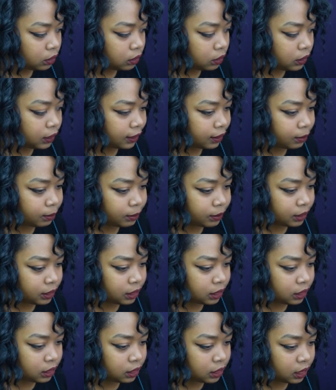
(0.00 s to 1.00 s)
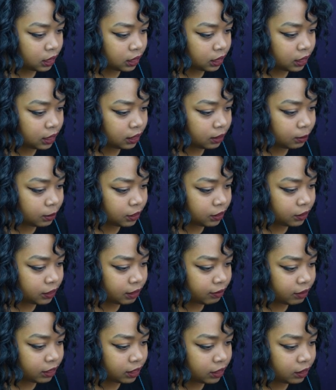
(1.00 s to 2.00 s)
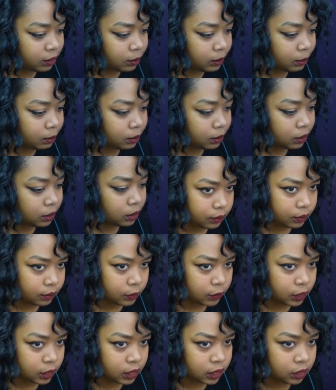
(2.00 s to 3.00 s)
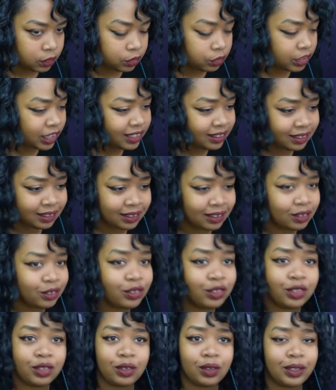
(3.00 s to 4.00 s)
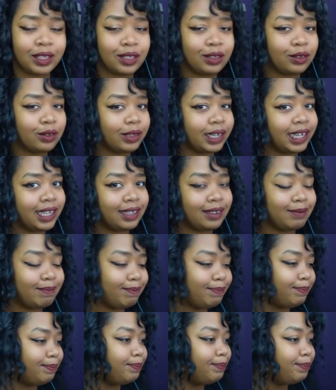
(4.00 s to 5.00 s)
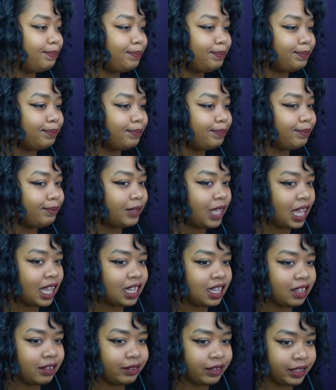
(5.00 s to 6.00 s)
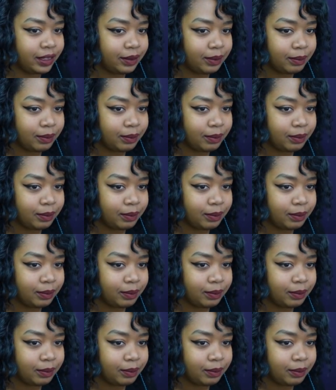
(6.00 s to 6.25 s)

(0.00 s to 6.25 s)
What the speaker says: Desperately, I need that to be a 7. Sweep. Okay, your stress is still 0. That's great. I love it.